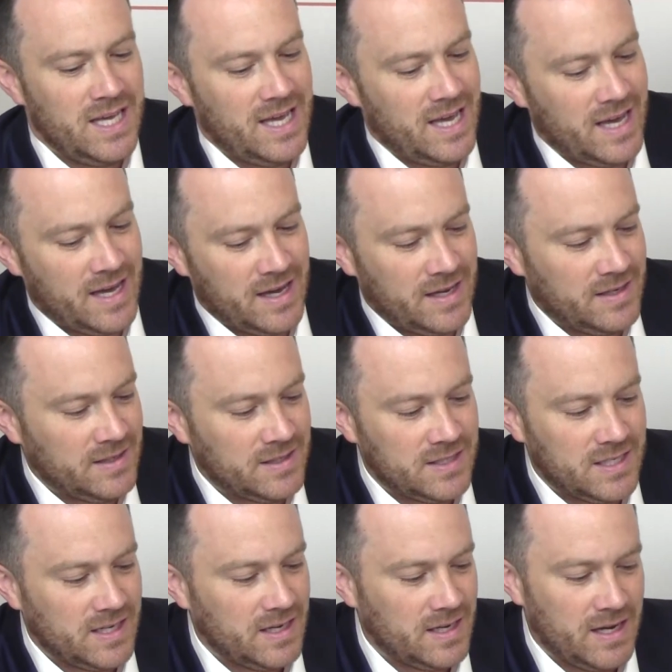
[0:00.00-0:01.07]
And
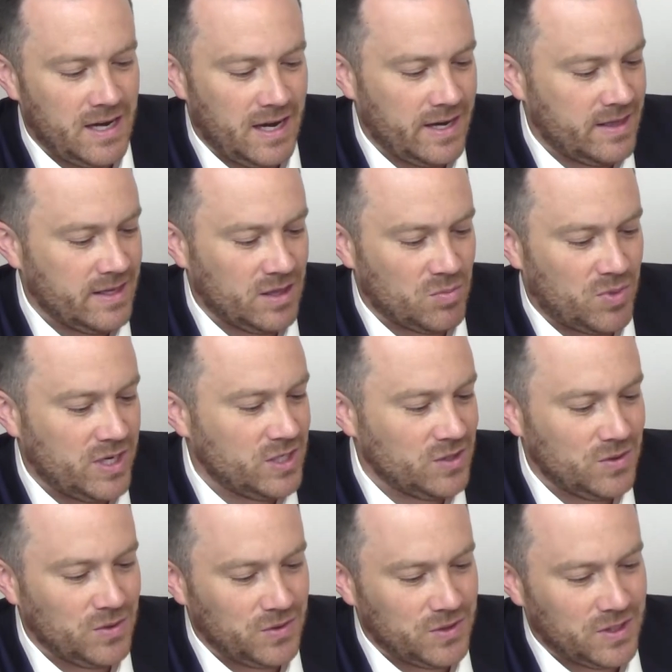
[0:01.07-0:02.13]
I think the price of
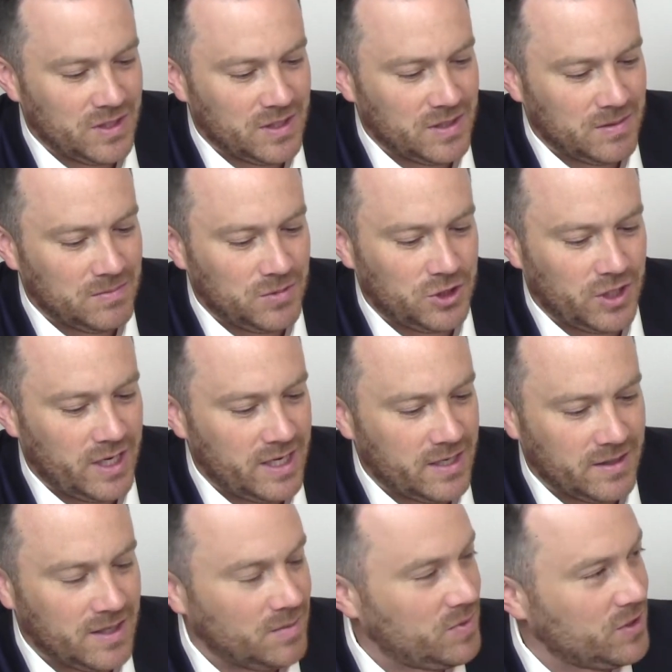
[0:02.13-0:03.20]
gold is going to shine
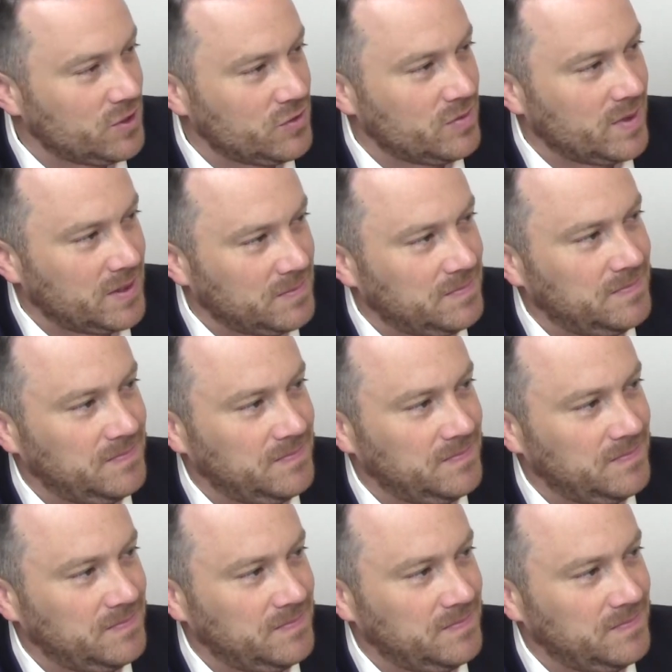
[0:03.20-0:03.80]
a couple years from now.